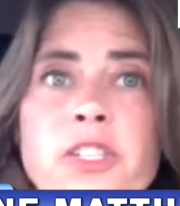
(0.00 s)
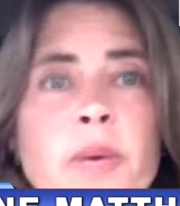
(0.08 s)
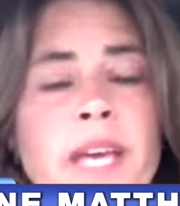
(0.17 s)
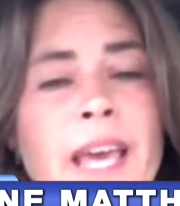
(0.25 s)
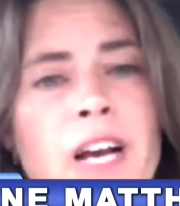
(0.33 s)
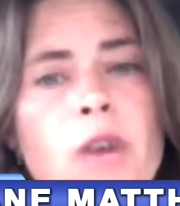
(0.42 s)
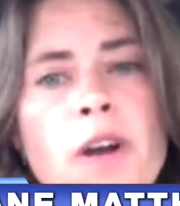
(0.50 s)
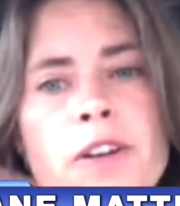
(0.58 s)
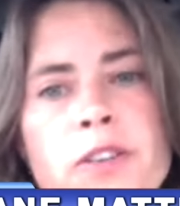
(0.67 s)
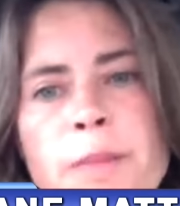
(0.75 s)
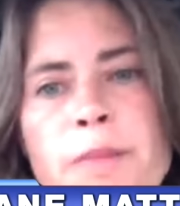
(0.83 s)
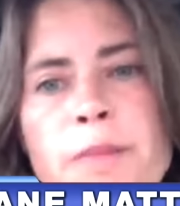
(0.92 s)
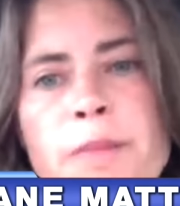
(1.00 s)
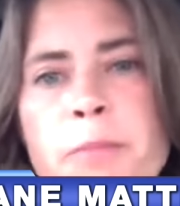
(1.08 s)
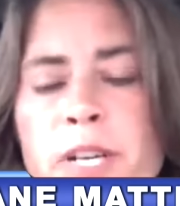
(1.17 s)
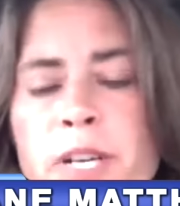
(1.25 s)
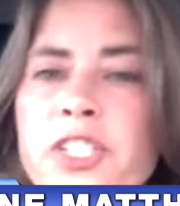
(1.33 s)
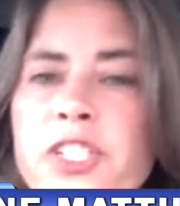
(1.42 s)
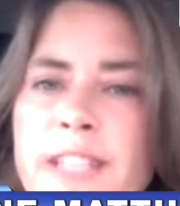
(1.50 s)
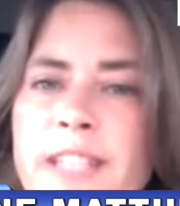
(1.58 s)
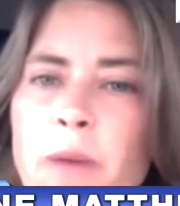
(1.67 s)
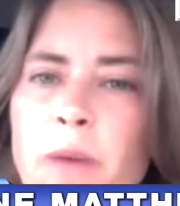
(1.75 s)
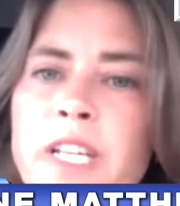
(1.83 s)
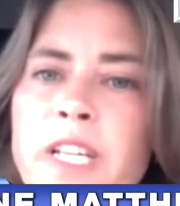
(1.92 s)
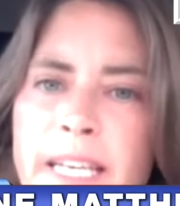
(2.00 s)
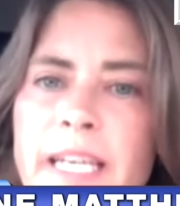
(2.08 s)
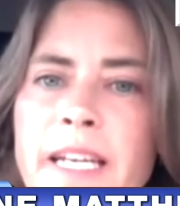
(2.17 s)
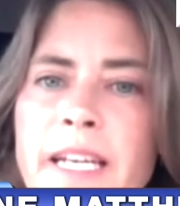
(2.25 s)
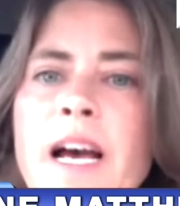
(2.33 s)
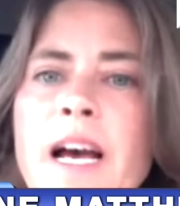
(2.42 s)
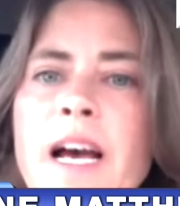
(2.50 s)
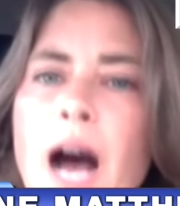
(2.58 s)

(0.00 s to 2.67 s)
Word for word: so we can't go under some of the bridges that would lead